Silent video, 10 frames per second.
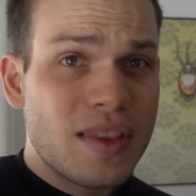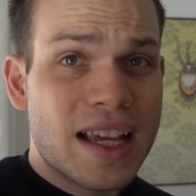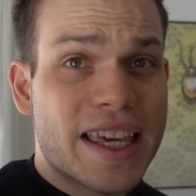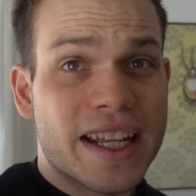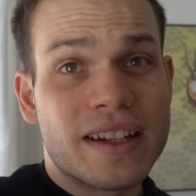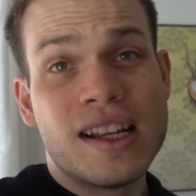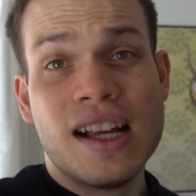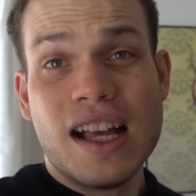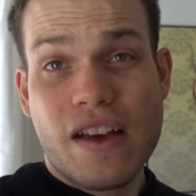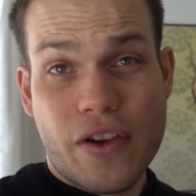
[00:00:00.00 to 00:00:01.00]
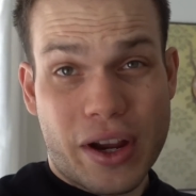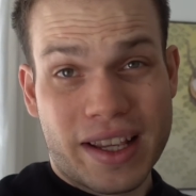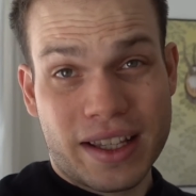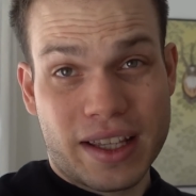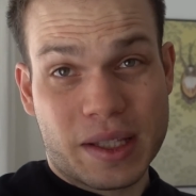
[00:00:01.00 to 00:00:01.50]
Again, a very
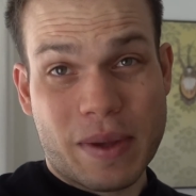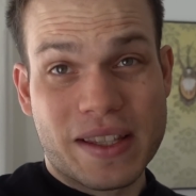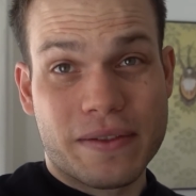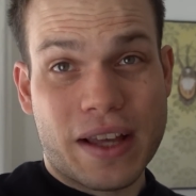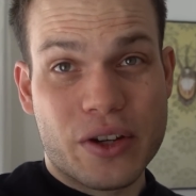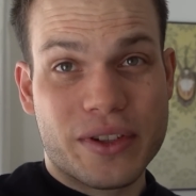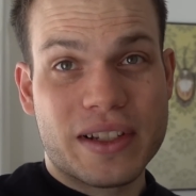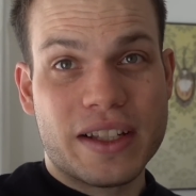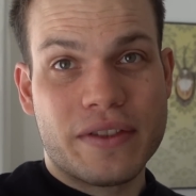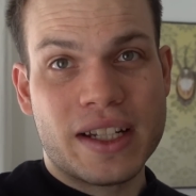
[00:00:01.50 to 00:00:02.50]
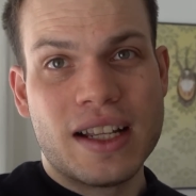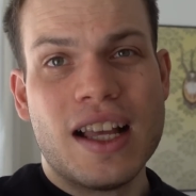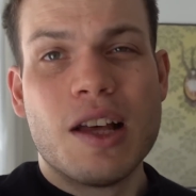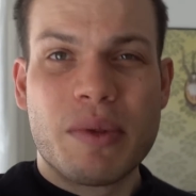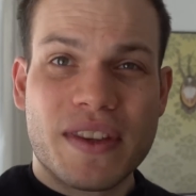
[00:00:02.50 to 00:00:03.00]
expensive country to live in,
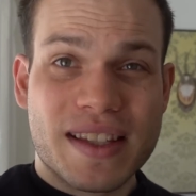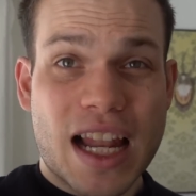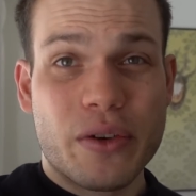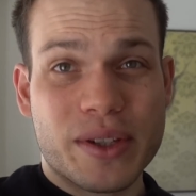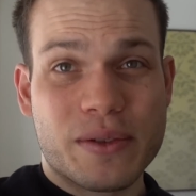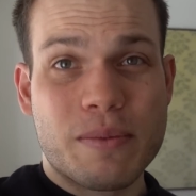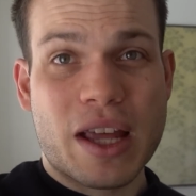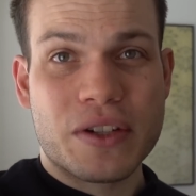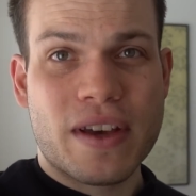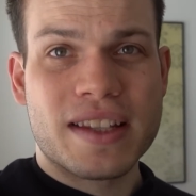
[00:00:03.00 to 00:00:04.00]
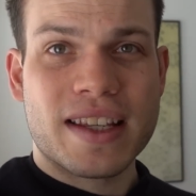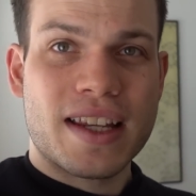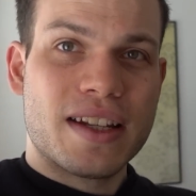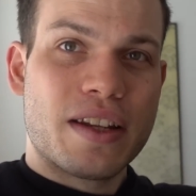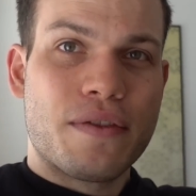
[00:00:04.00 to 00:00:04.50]
but the salaries do match that,
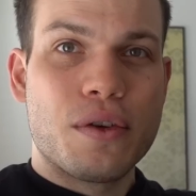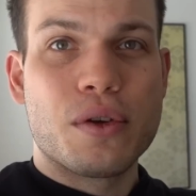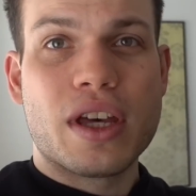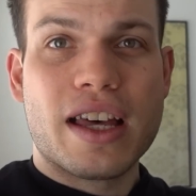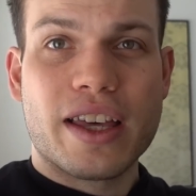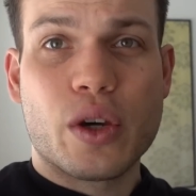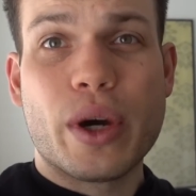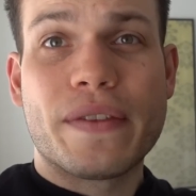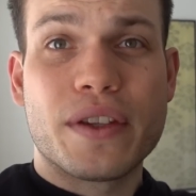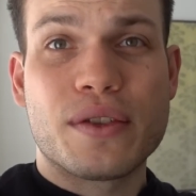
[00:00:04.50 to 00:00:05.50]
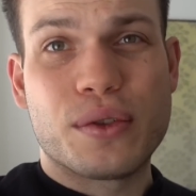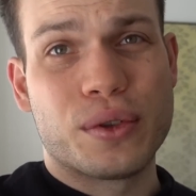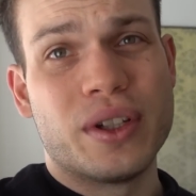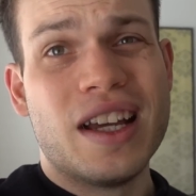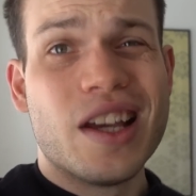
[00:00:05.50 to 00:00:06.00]
and if you equate the
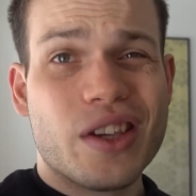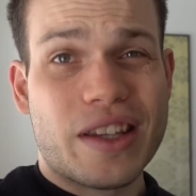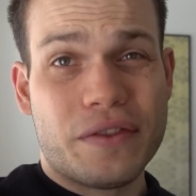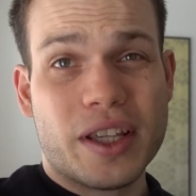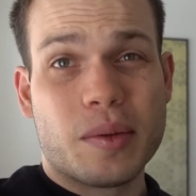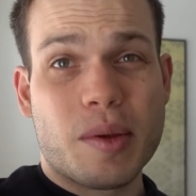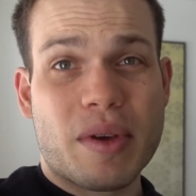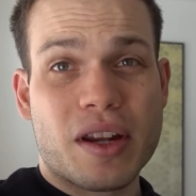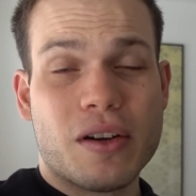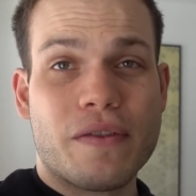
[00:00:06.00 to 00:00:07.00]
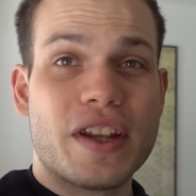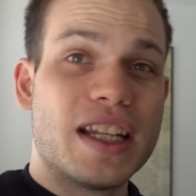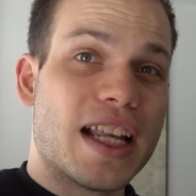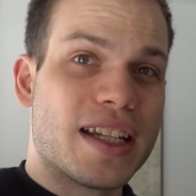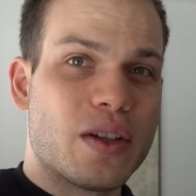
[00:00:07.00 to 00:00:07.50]
two, you're definitely going to be better off than
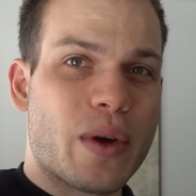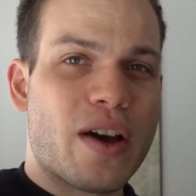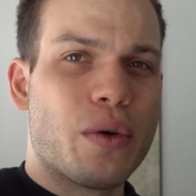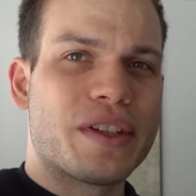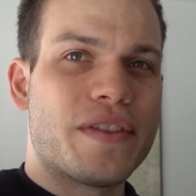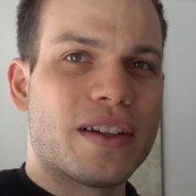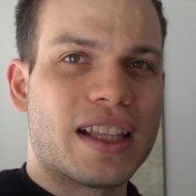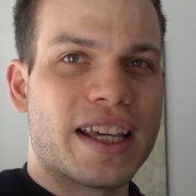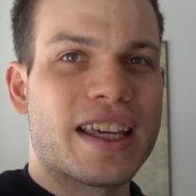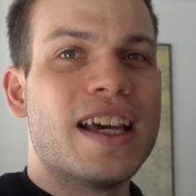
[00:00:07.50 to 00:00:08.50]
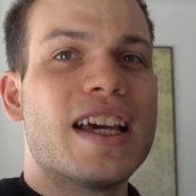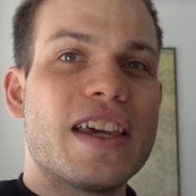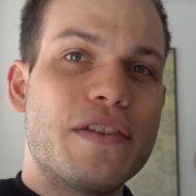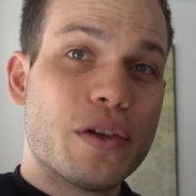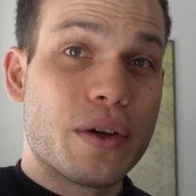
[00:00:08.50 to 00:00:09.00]
in London, where I always felt like,
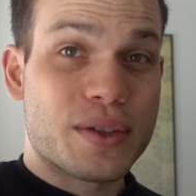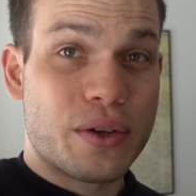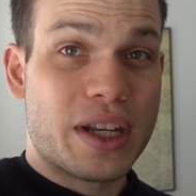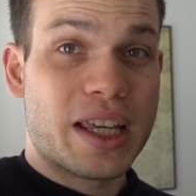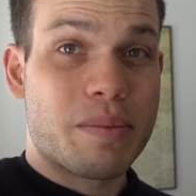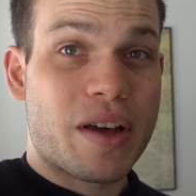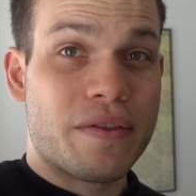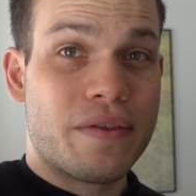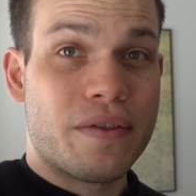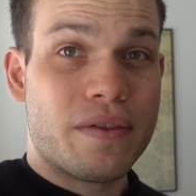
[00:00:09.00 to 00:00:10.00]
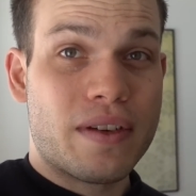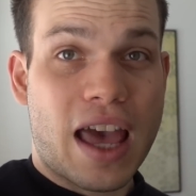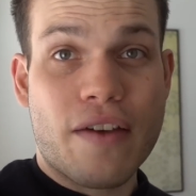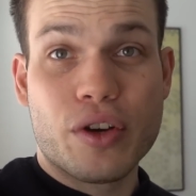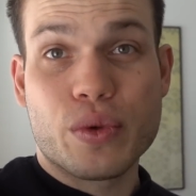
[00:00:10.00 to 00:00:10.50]
even though I was earning above
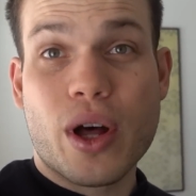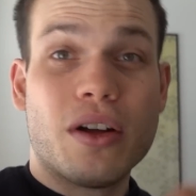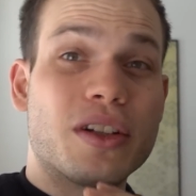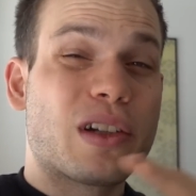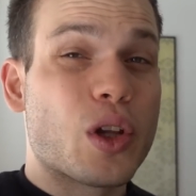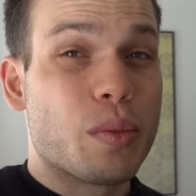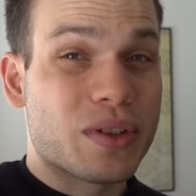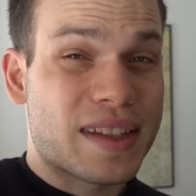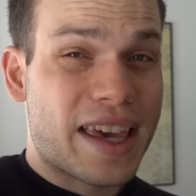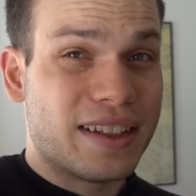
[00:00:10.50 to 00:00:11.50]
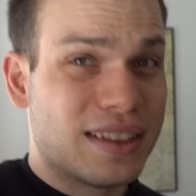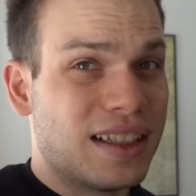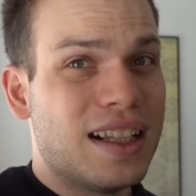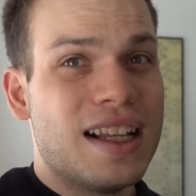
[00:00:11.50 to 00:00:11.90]
average well on a global scale,